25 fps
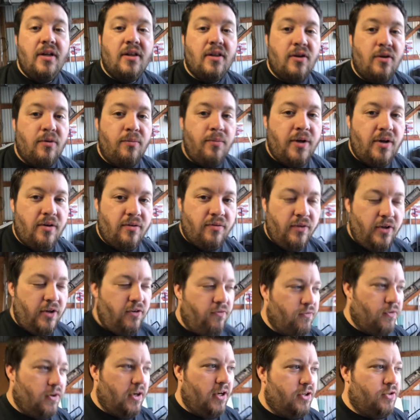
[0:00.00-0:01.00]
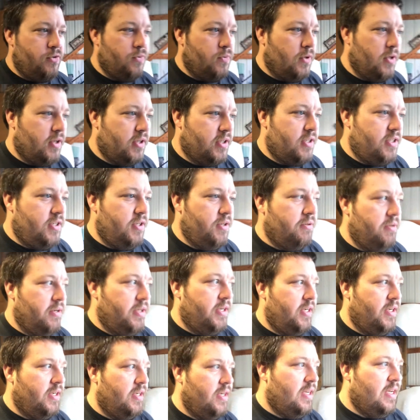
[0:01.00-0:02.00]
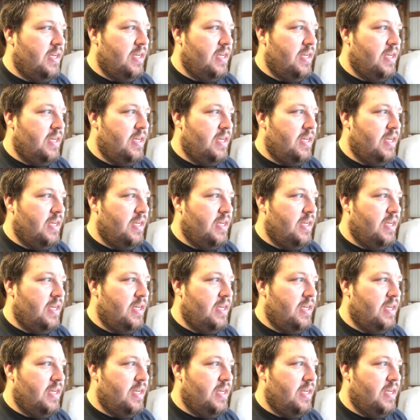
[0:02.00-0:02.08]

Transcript: little bit of refresh work to it.